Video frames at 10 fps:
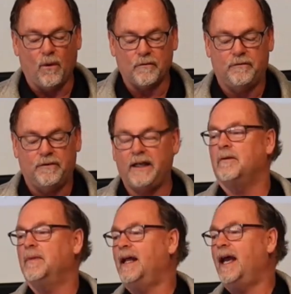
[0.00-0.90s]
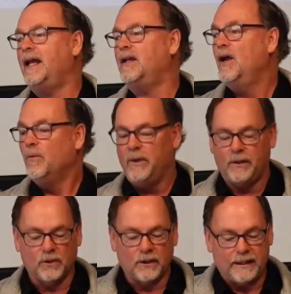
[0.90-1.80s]
vehement, and we
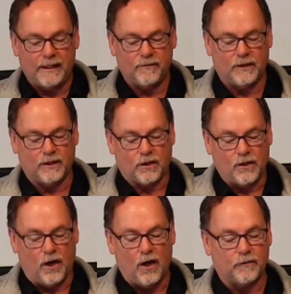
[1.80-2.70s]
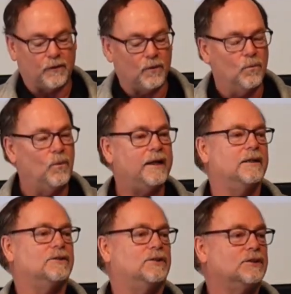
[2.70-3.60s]
will even call for
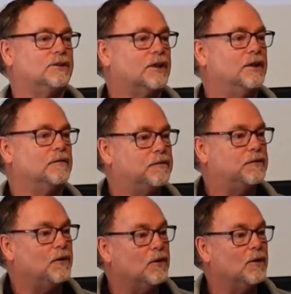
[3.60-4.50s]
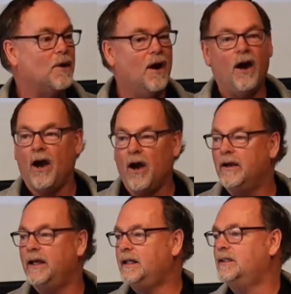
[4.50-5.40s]
witnesses to confirm our
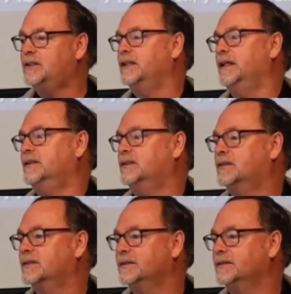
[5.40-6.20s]
innocence.